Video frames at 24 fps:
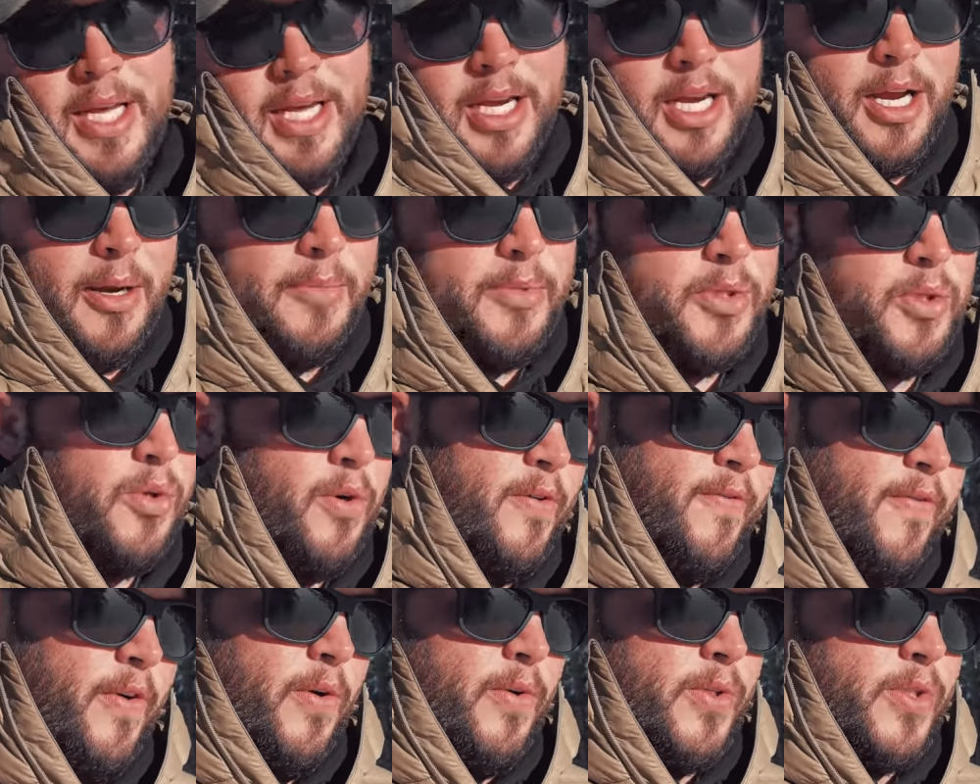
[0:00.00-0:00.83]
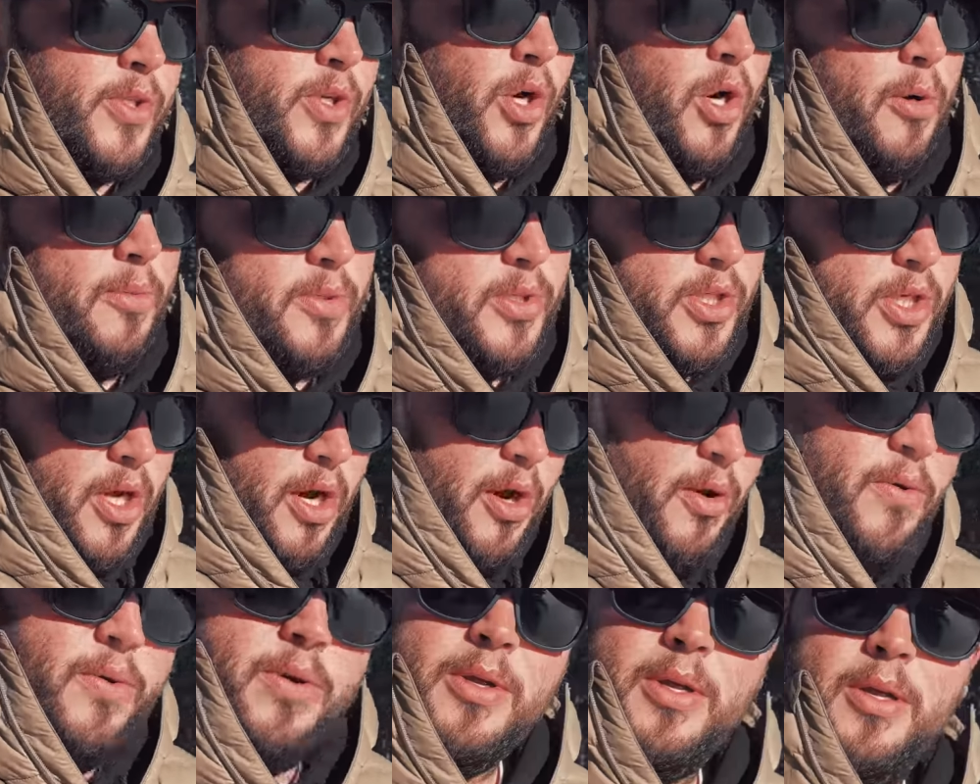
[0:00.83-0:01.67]
comes through a phone scope.
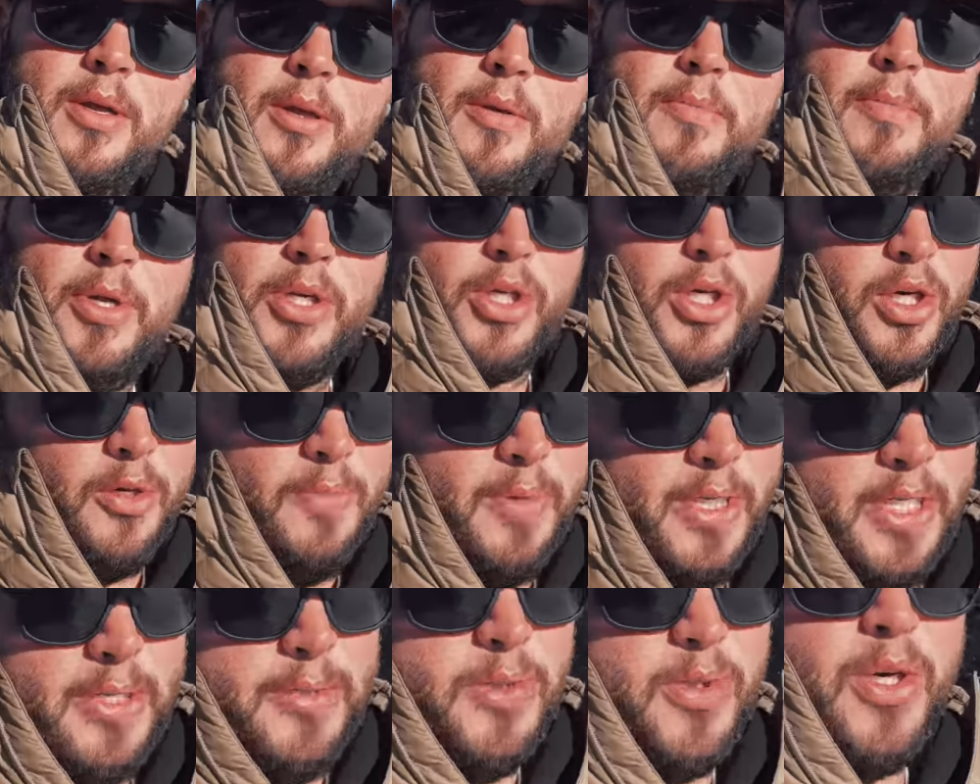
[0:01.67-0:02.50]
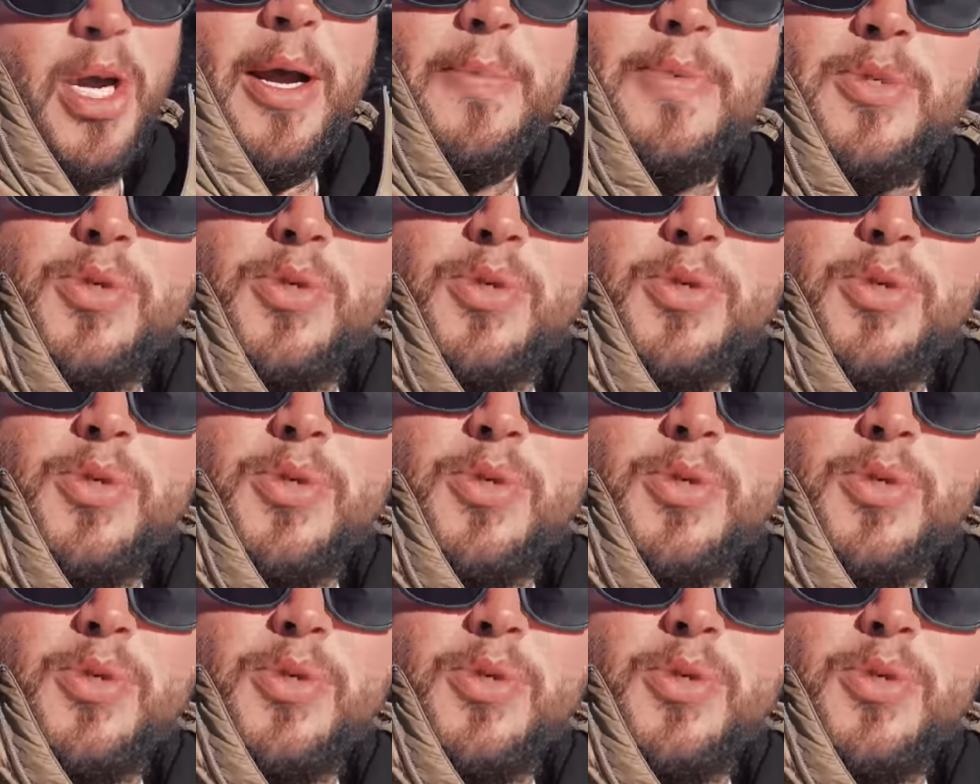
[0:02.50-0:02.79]
So be sure to be subscribed to